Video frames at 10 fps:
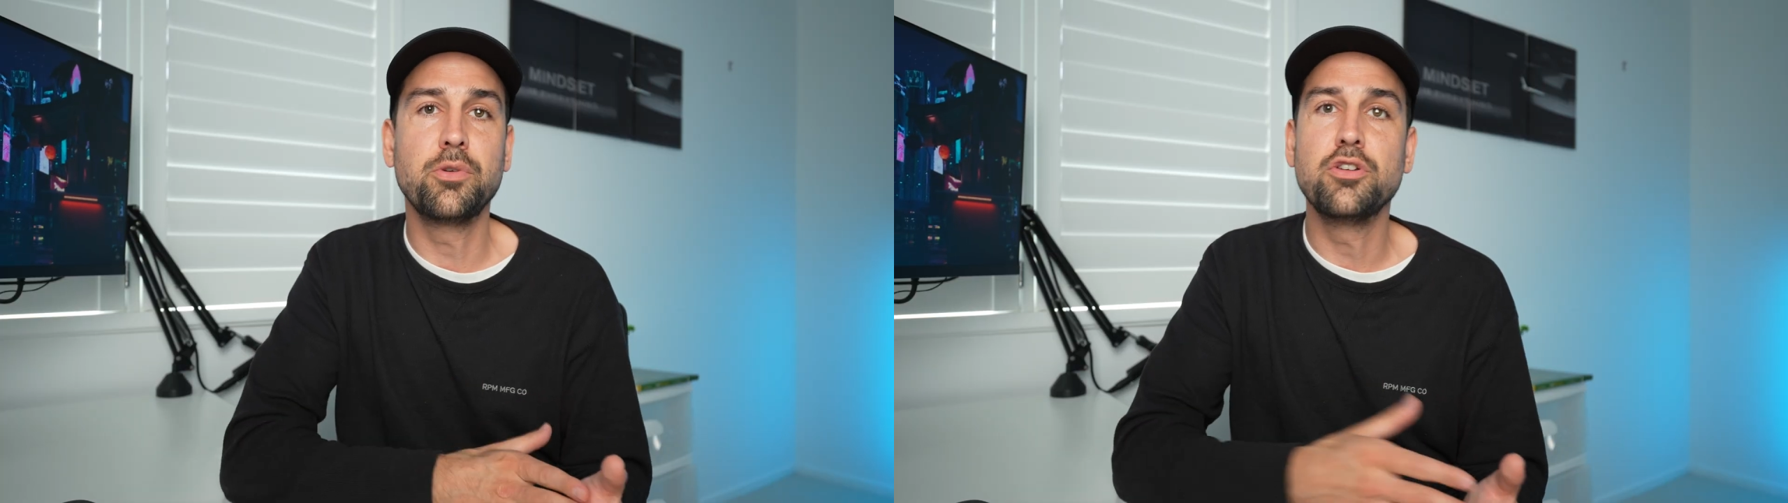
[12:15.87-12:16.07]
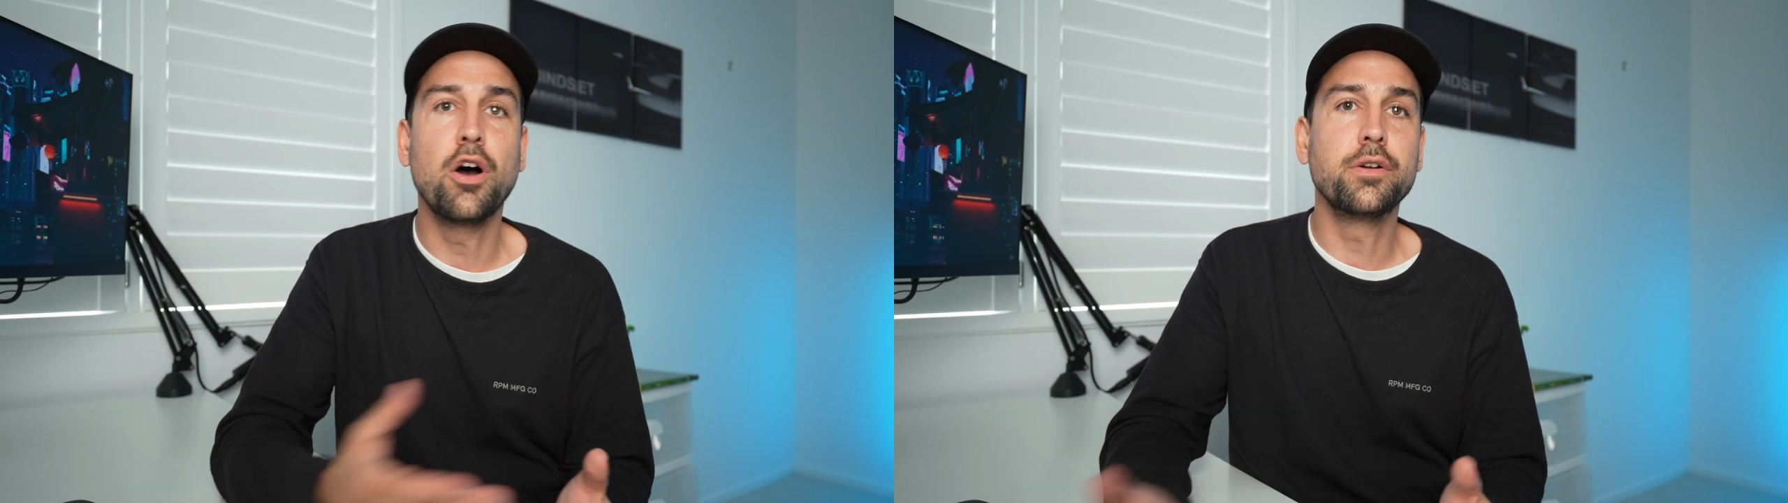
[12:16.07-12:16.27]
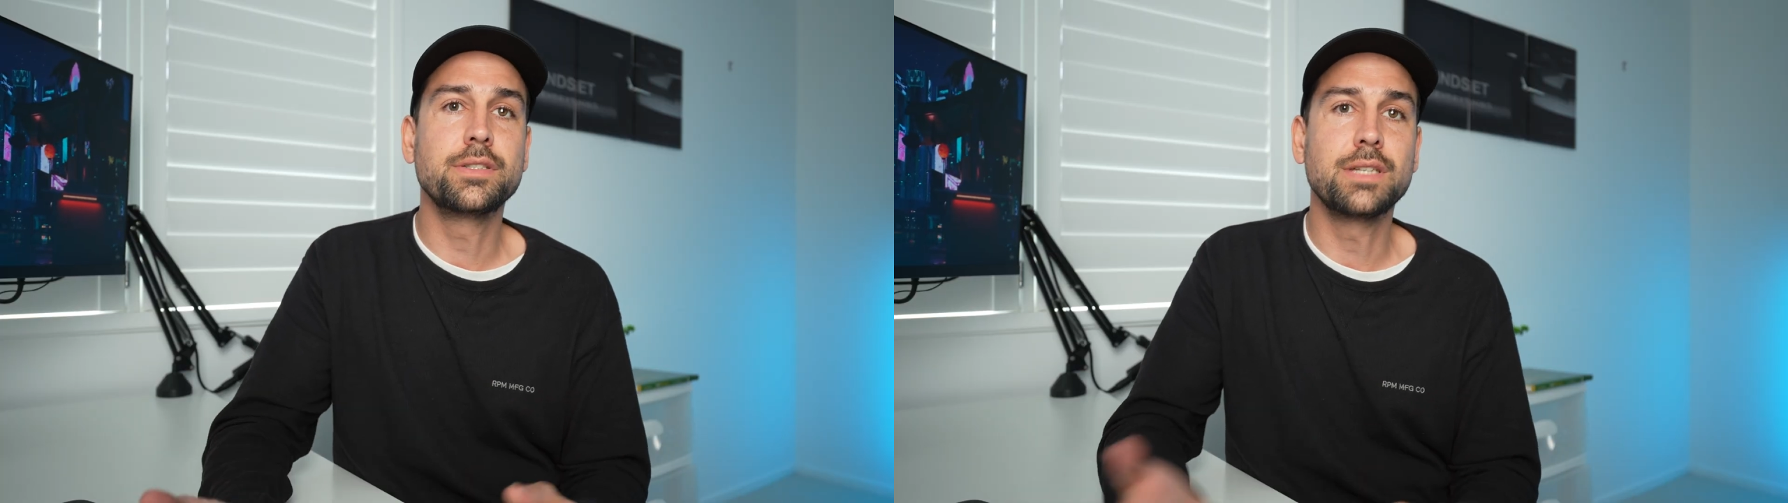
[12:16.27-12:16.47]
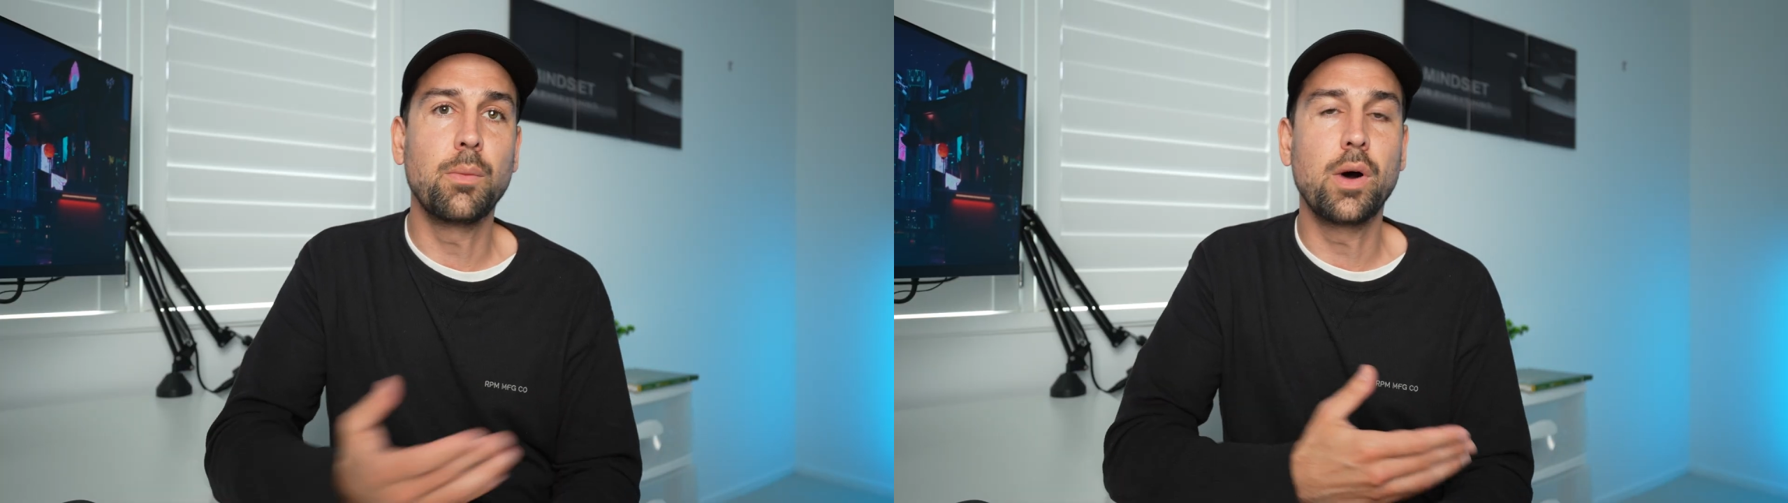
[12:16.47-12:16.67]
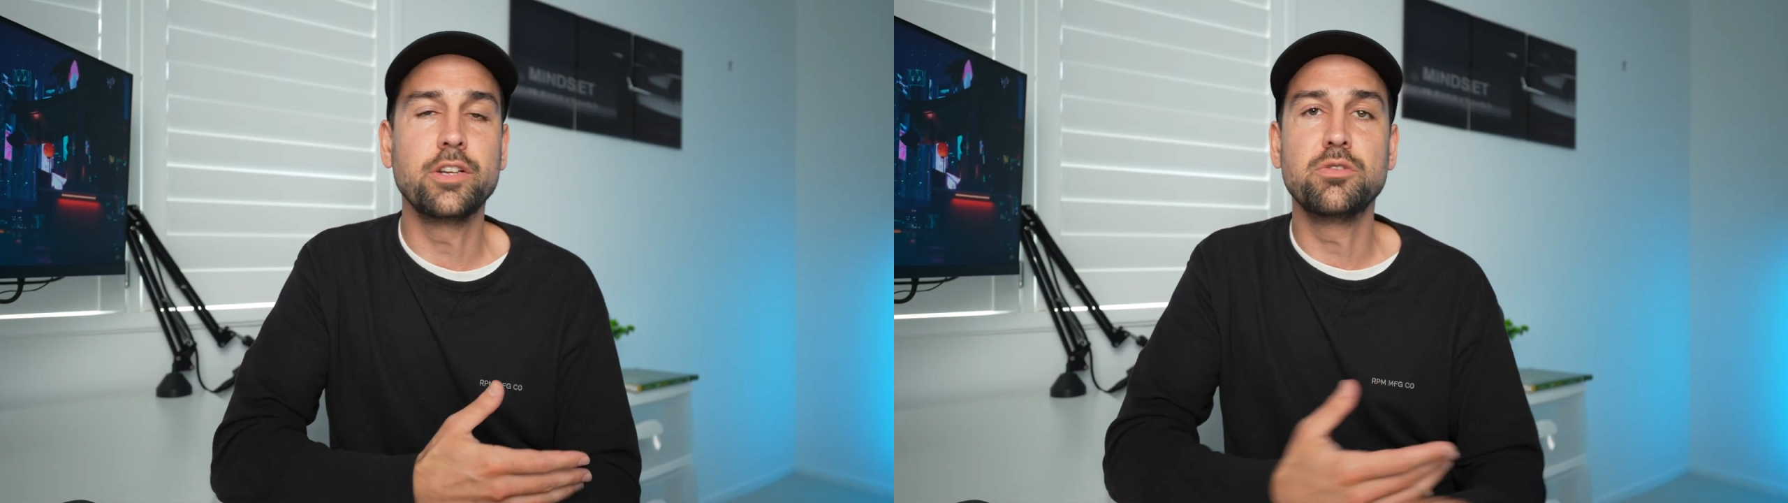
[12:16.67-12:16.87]
you notice
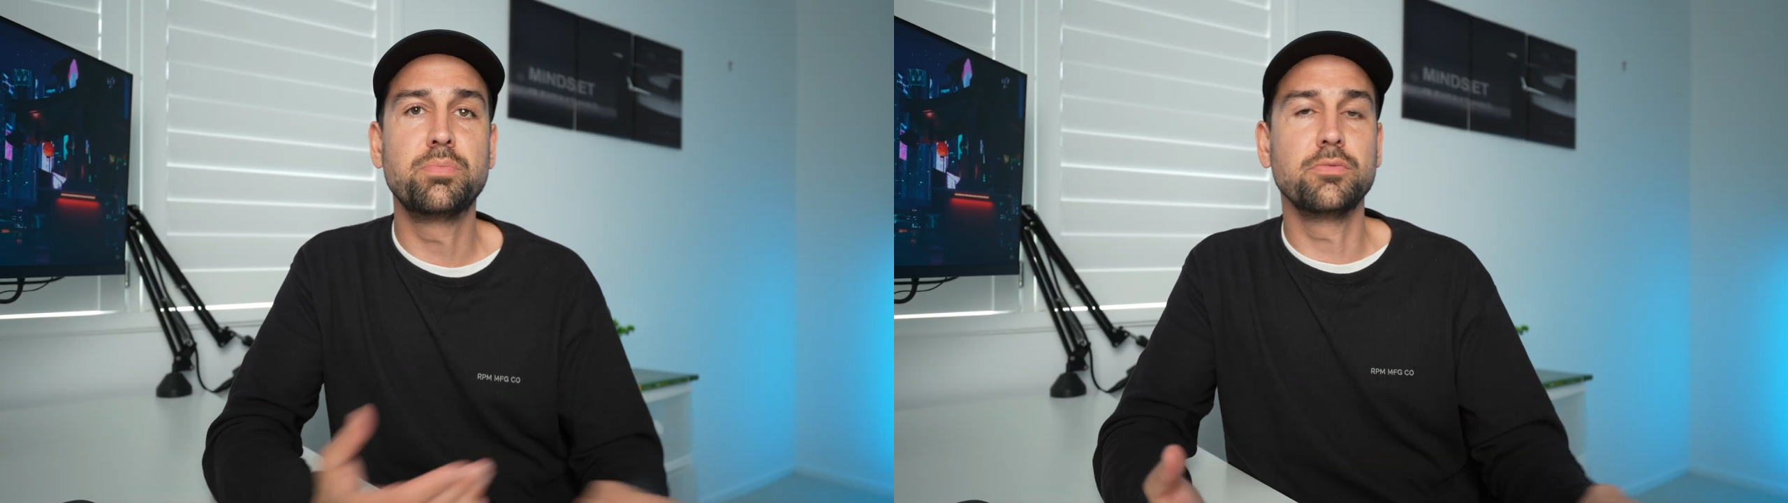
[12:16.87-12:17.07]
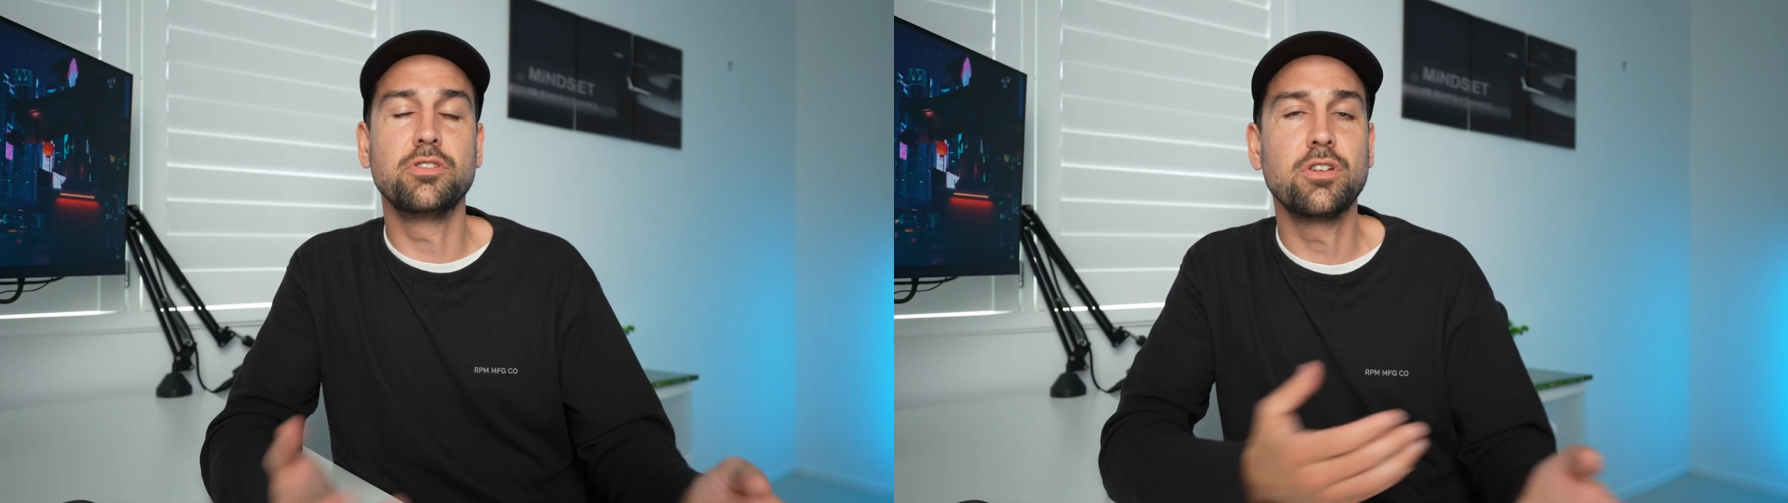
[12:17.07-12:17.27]
someone, you